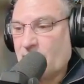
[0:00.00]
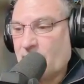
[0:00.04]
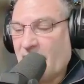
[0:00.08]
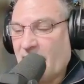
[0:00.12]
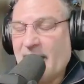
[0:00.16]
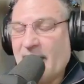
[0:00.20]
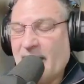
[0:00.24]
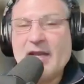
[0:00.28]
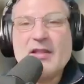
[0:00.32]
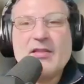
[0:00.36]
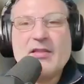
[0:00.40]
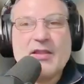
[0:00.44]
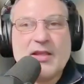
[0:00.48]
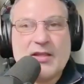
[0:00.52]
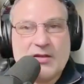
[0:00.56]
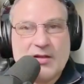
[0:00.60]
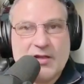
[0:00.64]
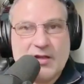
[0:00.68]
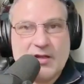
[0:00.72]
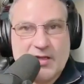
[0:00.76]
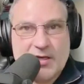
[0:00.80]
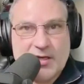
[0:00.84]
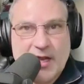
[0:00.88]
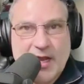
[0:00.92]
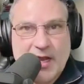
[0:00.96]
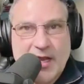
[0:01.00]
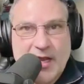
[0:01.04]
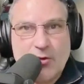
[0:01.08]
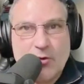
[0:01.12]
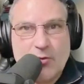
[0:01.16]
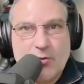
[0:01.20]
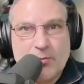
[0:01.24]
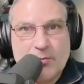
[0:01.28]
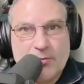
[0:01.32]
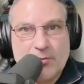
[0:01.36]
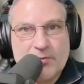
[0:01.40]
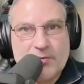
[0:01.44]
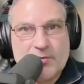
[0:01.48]
anything that can
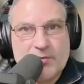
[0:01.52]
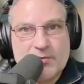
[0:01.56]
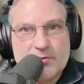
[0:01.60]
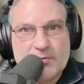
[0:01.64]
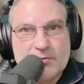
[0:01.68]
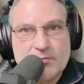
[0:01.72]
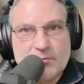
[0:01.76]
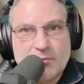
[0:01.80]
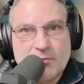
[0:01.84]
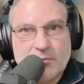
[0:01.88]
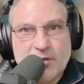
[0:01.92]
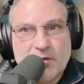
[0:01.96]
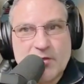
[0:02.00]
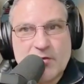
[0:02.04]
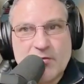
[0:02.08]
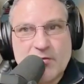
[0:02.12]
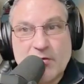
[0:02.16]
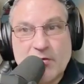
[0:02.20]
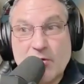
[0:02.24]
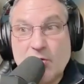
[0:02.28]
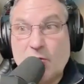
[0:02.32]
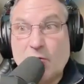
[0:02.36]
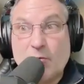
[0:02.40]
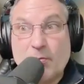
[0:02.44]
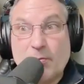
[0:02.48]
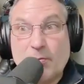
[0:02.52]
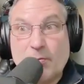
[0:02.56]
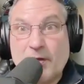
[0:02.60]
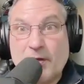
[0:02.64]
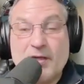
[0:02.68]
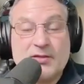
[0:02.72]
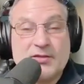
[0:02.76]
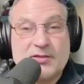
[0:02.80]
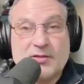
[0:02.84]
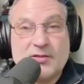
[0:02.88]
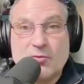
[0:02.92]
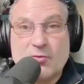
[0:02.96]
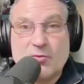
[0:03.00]
help with your
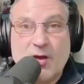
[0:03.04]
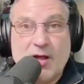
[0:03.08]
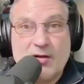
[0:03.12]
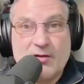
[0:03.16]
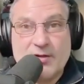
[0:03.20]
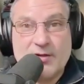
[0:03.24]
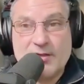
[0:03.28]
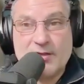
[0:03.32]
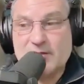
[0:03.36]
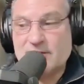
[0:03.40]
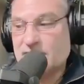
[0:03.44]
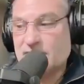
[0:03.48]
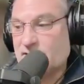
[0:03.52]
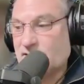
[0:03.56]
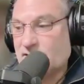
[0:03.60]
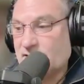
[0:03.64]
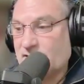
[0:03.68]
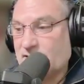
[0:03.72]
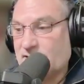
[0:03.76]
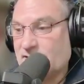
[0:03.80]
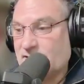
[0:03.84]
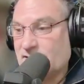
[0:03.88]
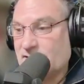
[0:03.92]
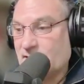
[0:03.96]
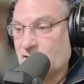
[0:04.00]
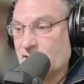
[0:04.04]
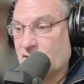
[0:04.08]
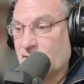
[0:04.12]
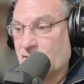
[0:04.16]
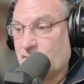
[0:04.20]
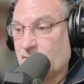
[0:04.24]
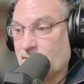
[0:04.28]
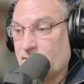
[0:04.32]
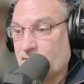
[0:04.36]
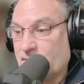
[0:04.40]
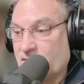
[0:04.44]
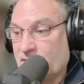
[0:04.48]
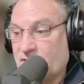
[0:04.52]
personal wellness
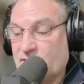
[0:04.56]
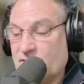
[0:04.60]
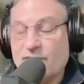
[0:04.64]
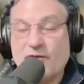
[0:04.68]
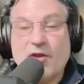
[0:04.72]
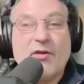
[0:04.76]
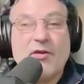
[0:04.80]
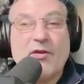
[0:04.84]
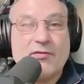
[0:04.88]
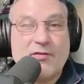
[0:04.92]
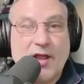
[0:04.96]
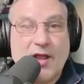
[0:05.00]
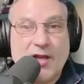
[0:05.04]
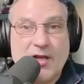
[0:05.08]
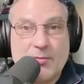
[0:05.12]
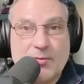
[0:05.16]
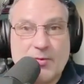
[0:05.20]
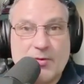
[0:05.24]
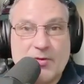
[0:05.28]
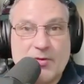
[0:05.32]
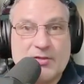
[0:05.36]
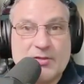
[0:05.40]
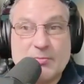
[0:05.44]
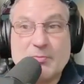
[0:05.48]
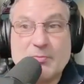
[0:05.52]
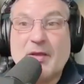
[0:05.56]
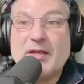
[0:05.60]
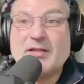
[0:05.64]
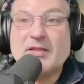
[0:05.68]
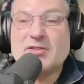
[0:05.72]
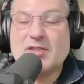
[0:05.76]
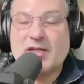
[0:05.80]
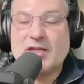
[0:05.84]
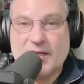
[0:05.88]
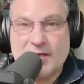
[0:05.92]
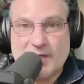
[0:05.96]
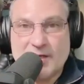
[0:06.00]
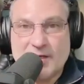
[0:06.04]
is very valuable,
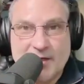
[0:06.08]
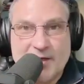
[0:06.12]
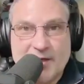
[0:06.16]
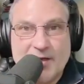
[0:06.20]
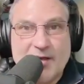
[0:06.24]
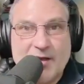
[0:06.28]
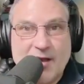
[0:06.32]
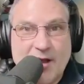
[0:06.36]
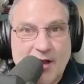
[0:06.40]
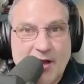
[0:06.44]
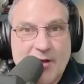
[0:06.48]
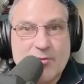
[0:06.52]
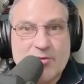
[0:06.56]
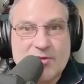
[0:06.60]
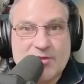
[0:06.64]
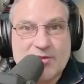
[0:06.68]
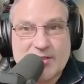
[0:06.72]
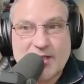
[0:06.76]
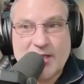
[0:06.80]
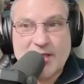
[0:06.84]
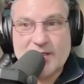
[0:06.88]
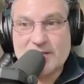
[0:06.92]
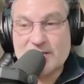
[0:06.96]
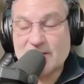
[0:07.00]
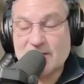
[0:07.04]
especially, I would say.